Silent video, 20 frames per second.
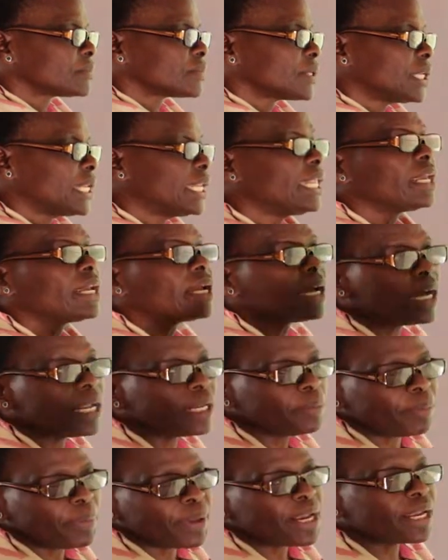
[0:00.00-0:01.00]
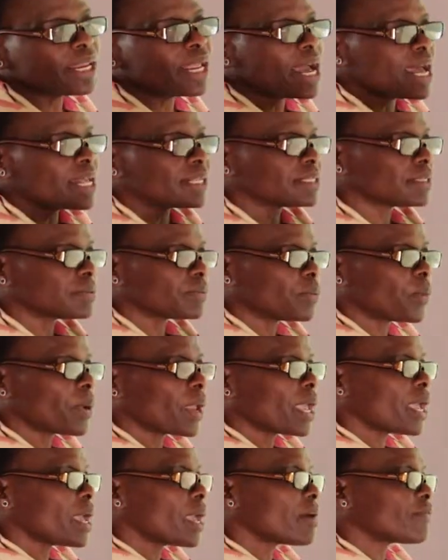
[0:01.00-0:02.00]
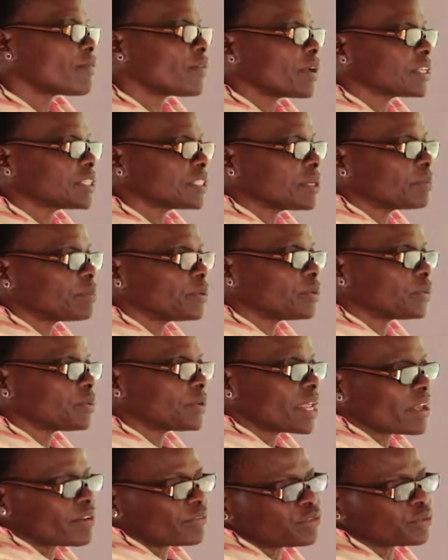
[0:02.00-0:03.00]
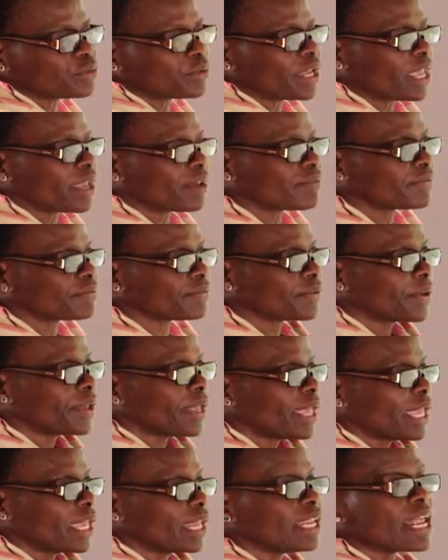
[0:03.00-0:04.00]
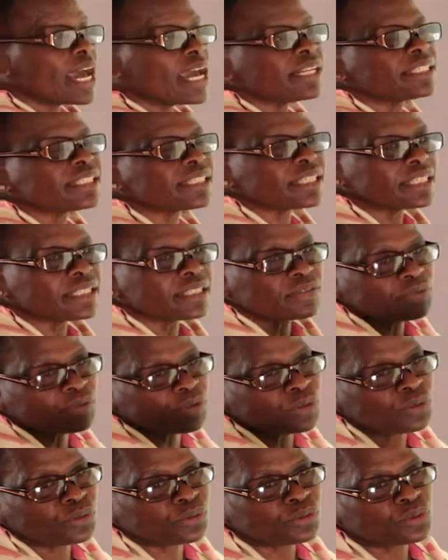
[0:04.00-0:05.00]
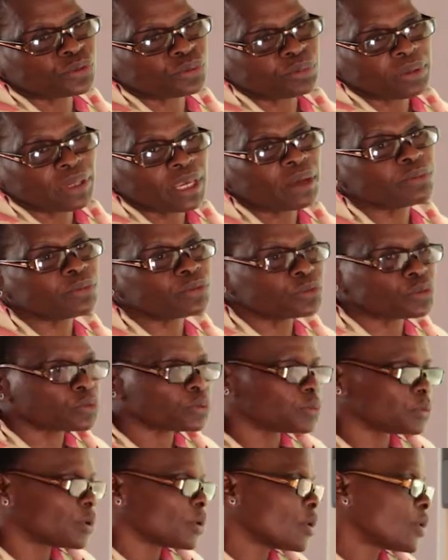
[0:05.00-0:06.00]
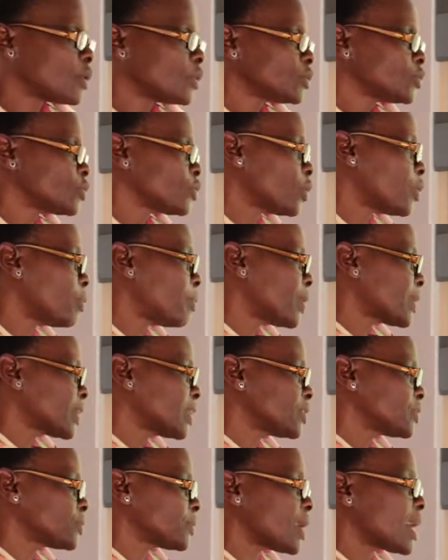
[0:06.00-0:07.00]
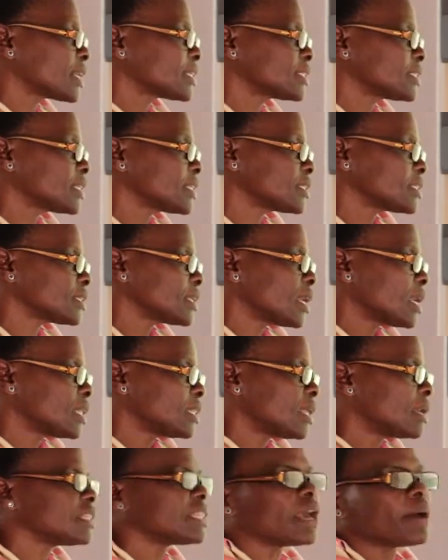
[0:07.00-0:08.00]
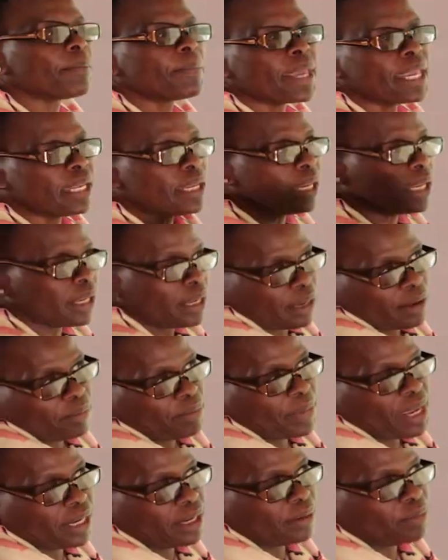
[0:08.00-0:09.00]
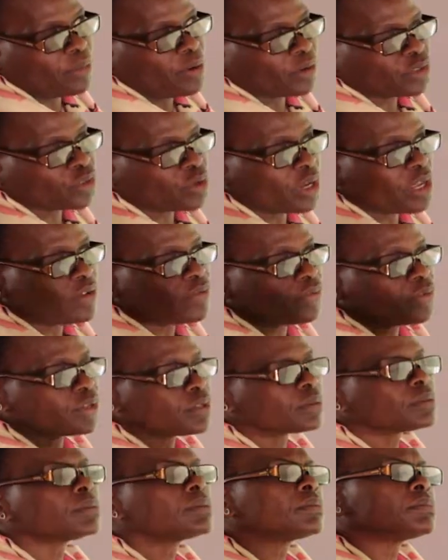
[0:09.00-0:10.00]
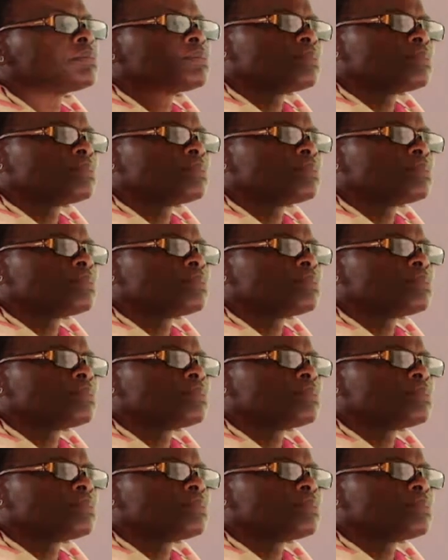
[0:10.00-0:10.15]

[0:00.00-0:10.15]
legal barriers, where, for example, you would have to have a license for you to be able to operate, to access. There are many, many more. So if you